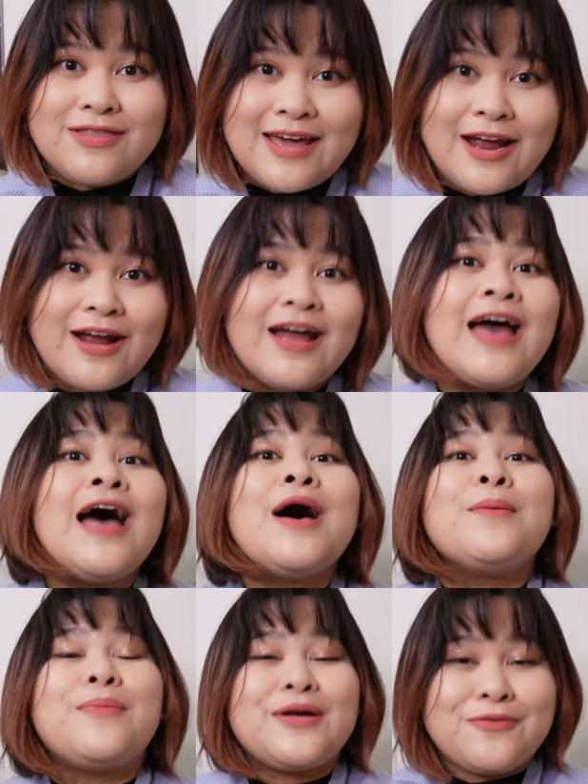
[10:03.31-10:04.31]
there.
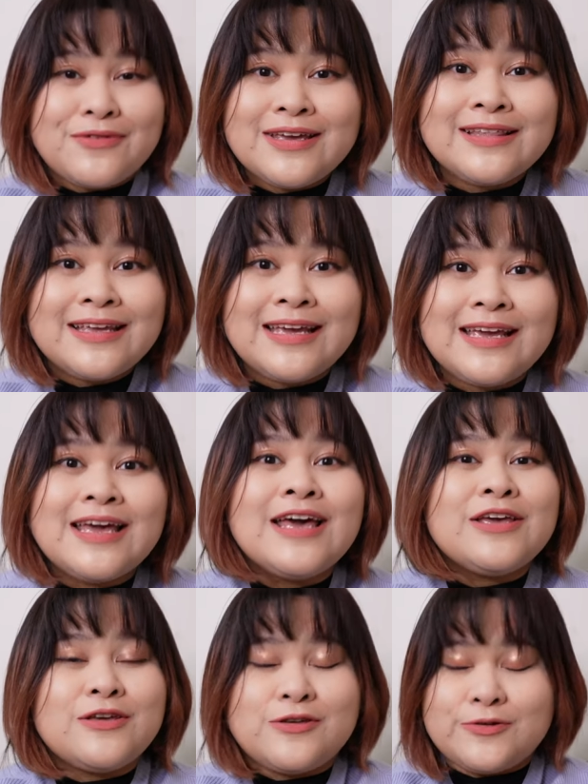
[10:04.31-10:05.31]
But really,
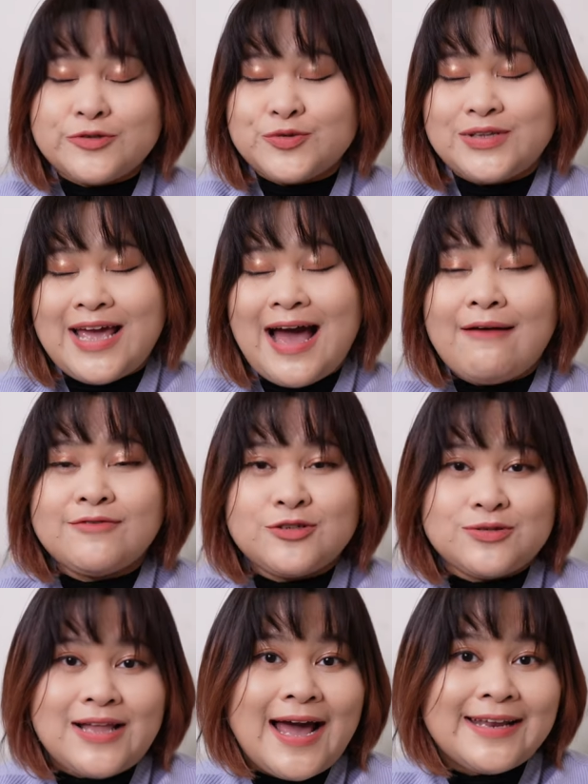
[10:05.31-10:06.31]
you usually have
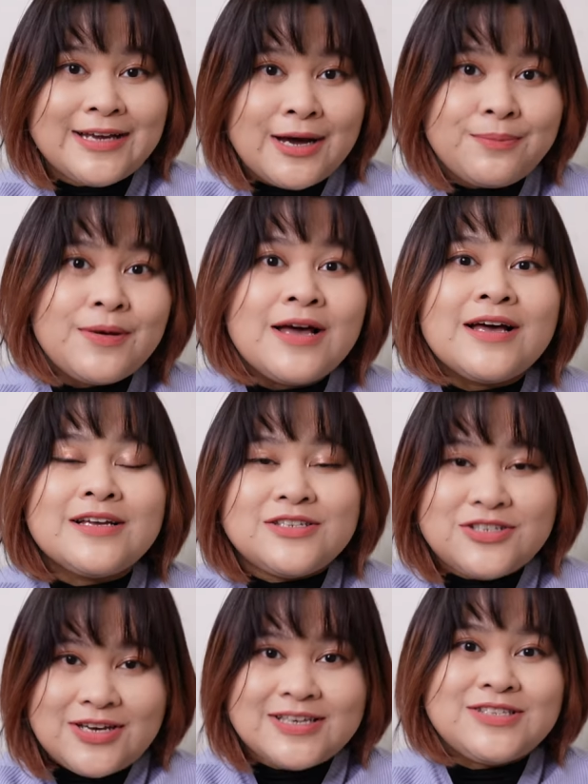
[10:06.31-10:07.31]
to line up
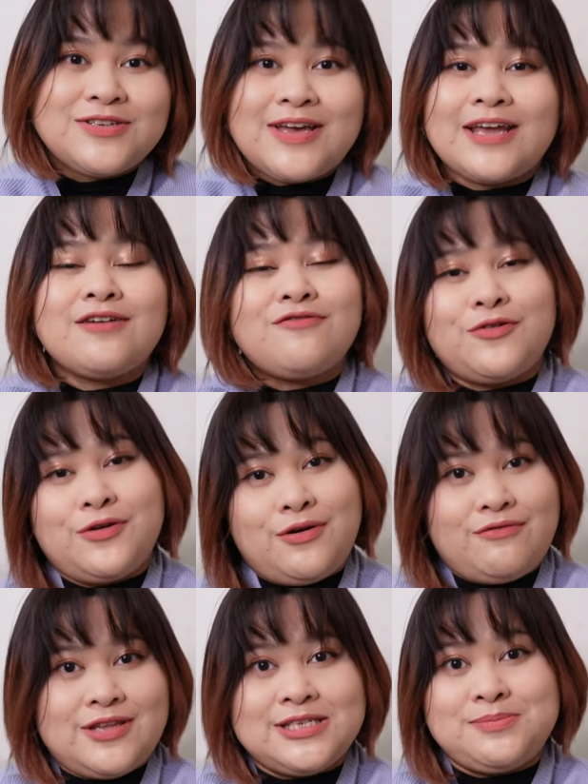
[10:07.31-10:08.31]
just to get a
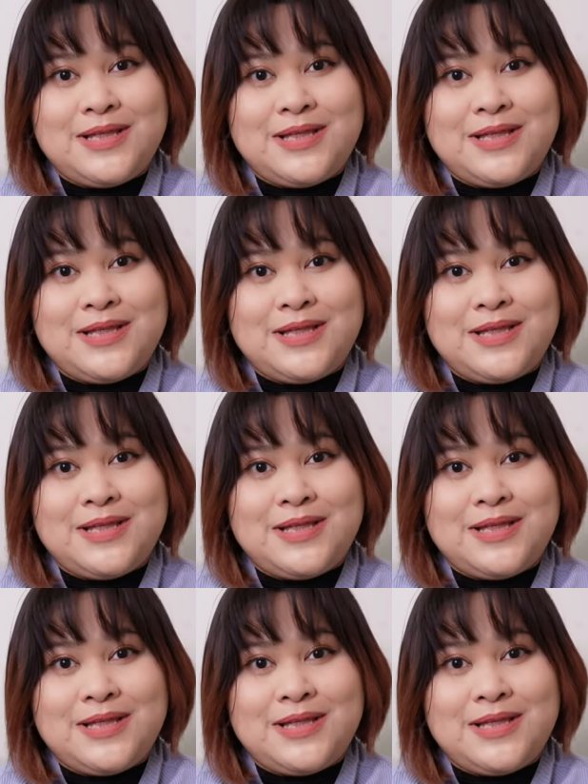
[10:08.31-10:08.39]
photo of this